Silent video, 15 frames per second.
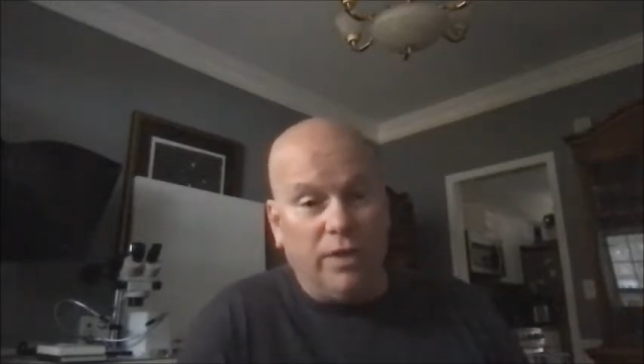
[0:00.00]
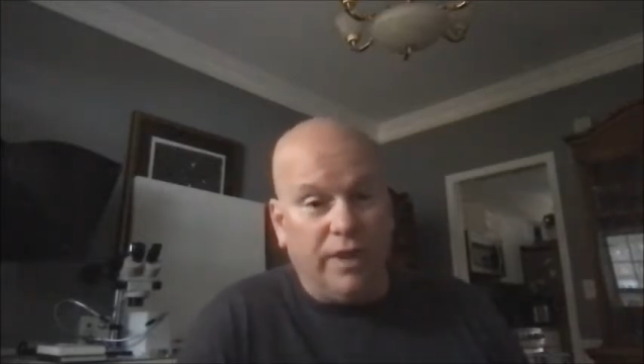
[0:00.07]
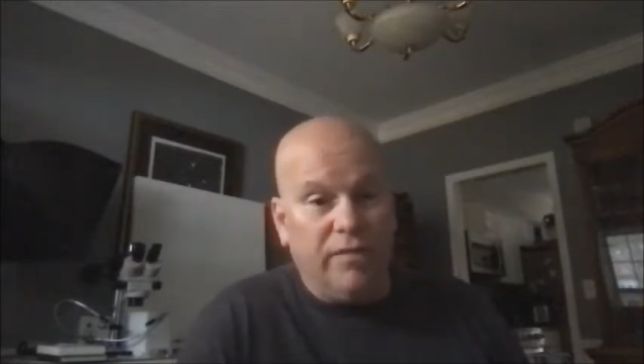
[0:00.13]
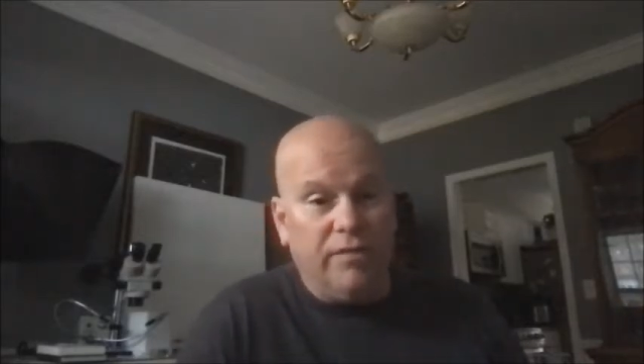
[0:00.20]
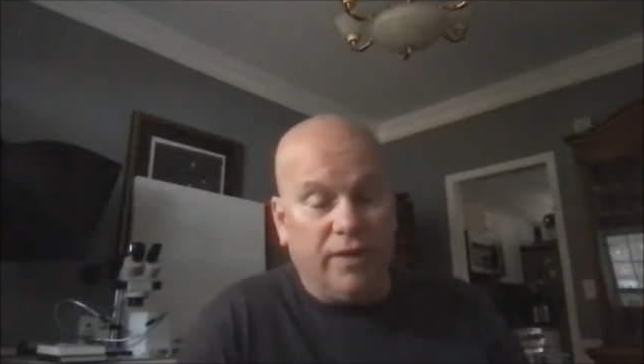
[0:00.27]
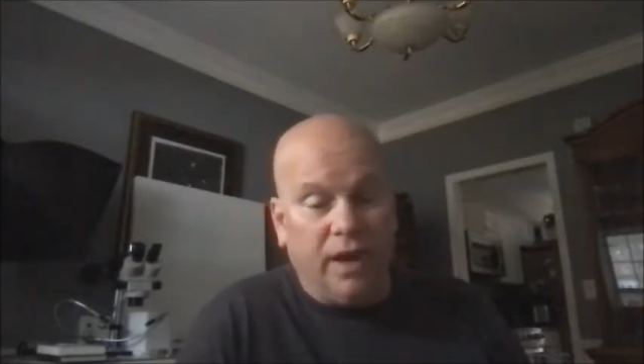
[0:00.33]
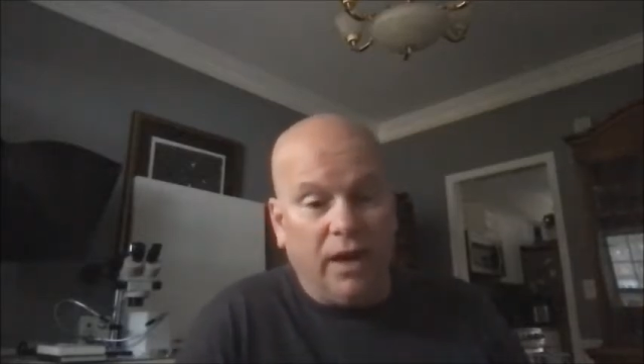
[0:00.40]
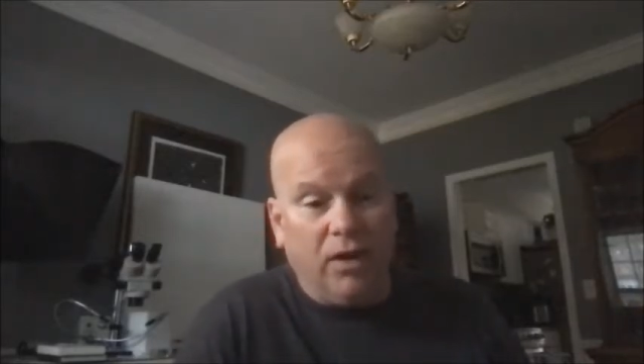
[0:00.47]
a
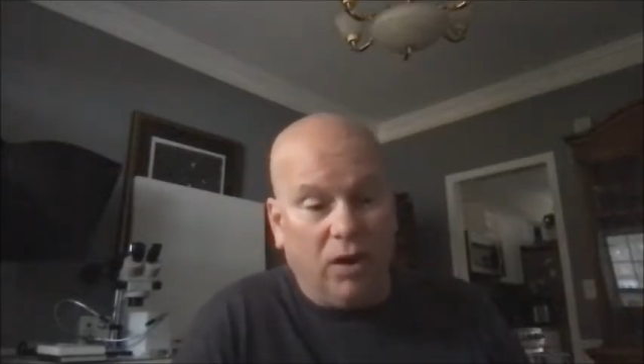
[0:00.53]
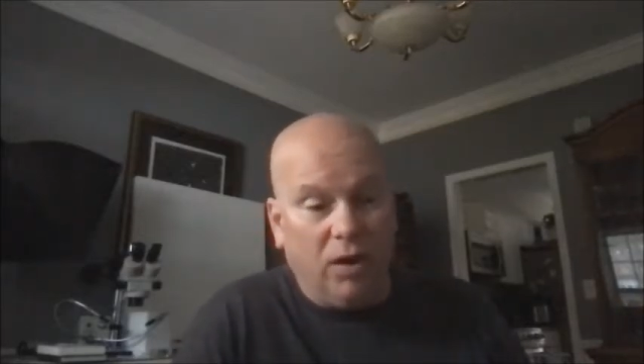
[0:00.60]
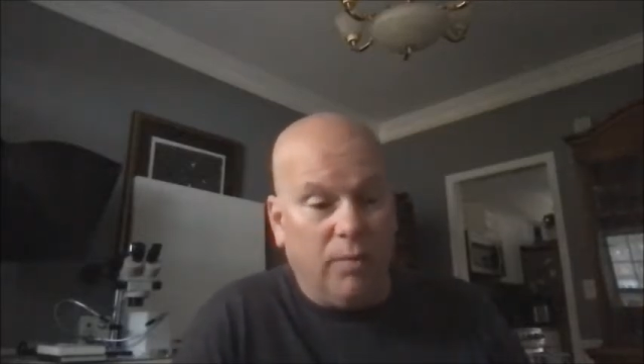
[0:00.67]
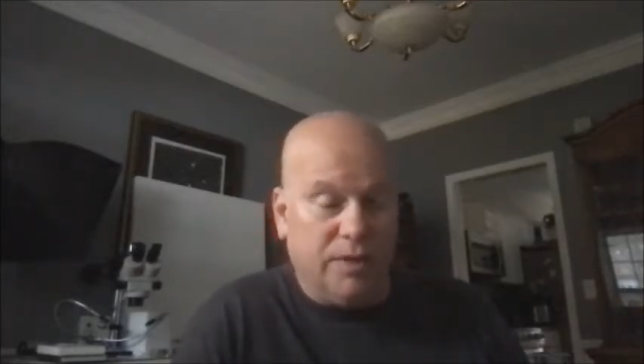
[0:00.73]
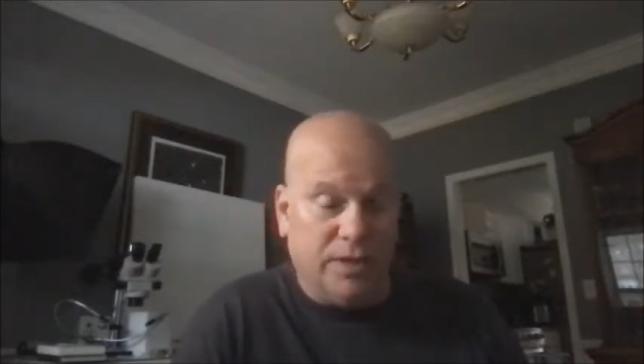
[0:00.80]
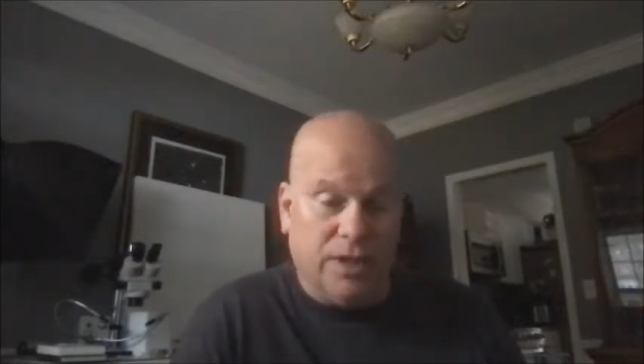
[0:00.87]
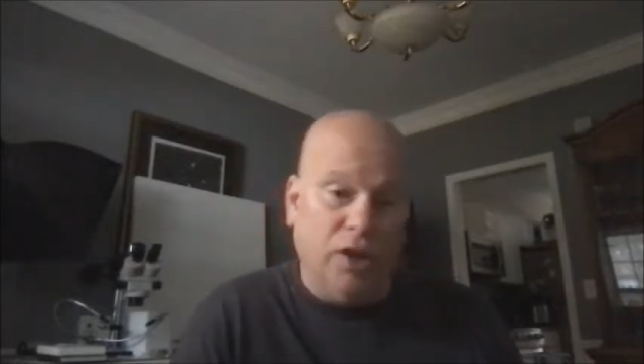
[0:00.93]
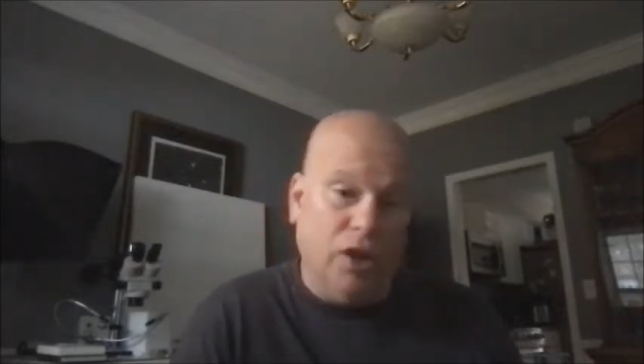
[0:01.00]
firearm,
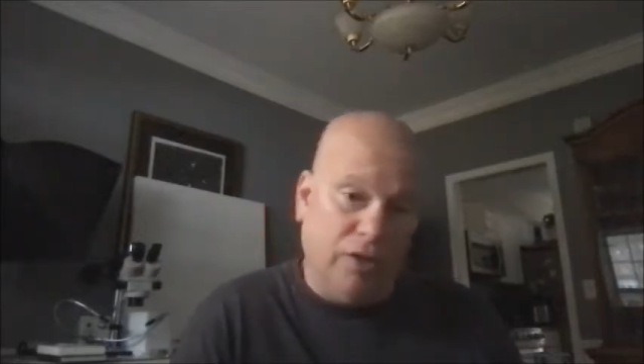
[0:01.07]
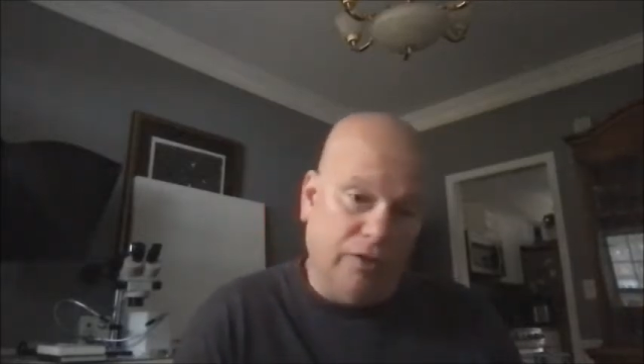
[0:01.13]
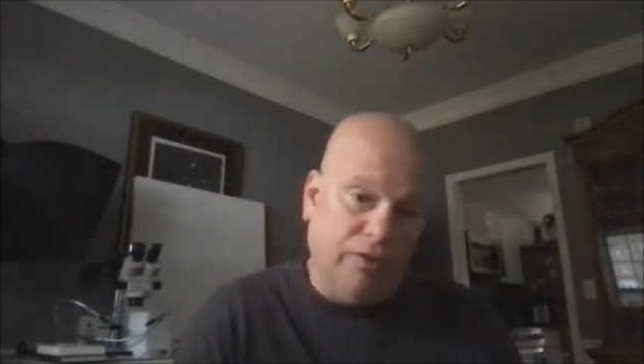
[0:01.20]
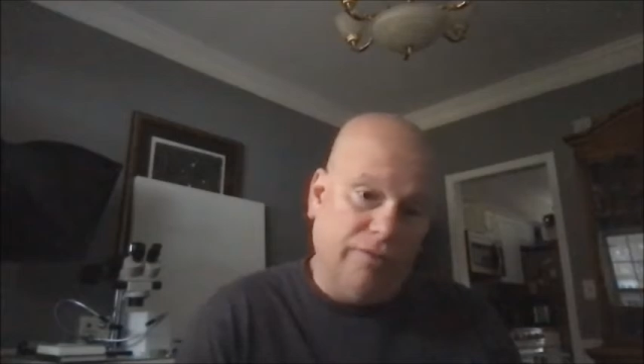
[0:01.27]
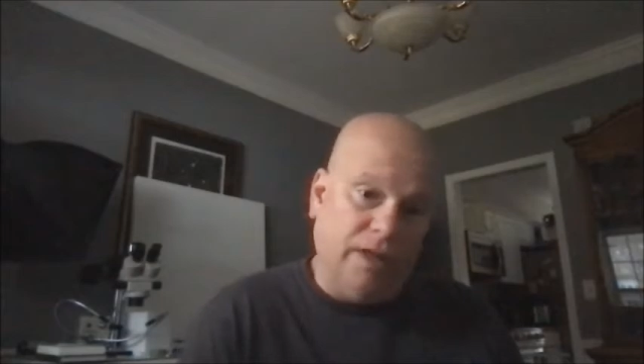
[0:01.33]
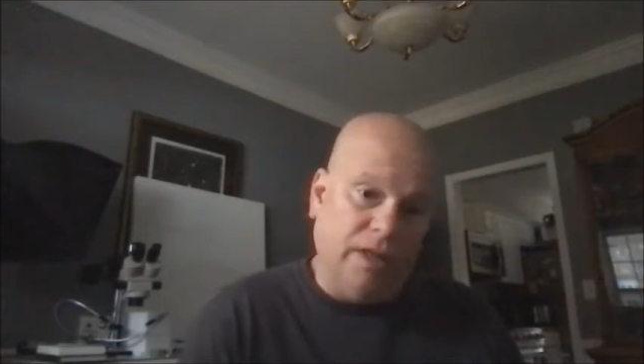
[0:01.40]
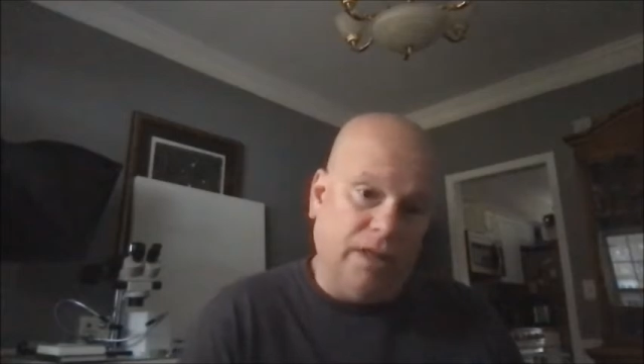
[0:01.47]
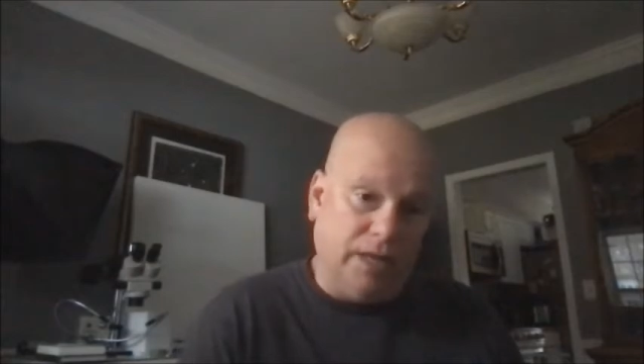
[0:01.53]
it's another
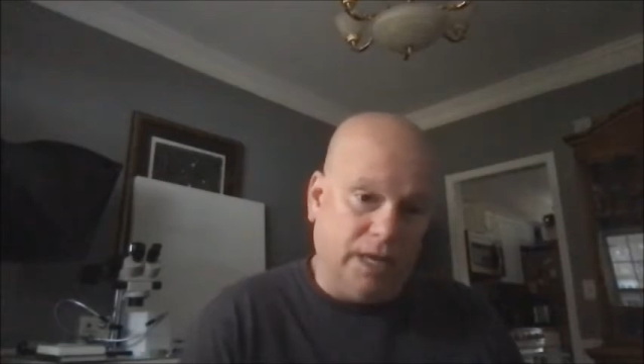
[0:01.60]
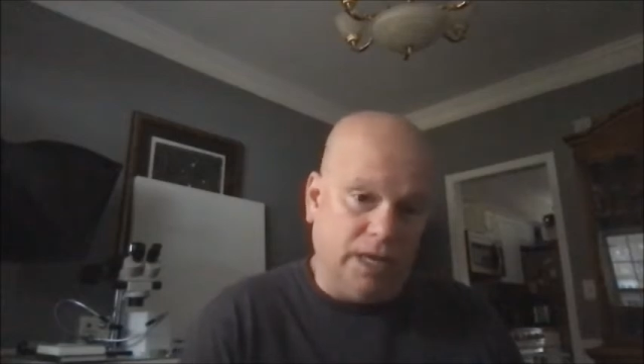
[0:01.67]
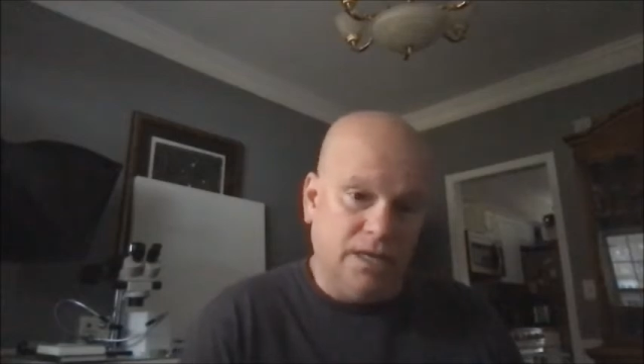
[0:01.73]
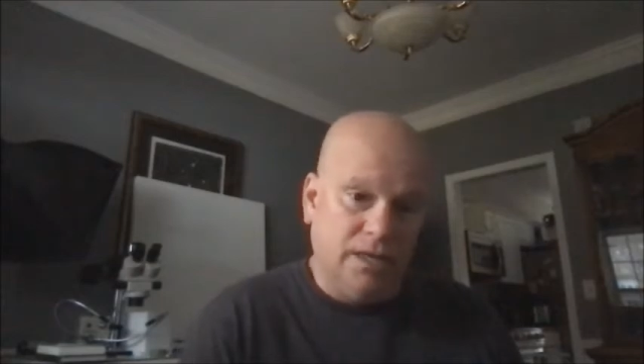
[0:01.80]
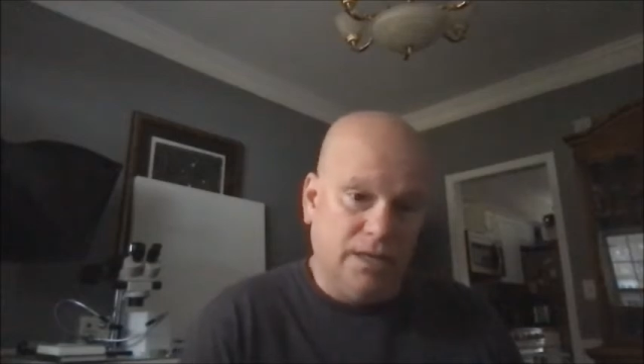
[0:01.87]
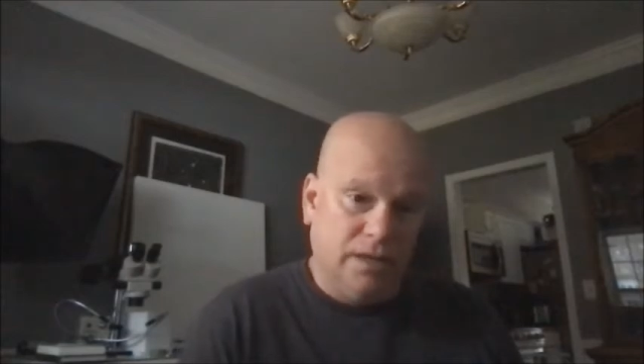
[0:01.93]
felony.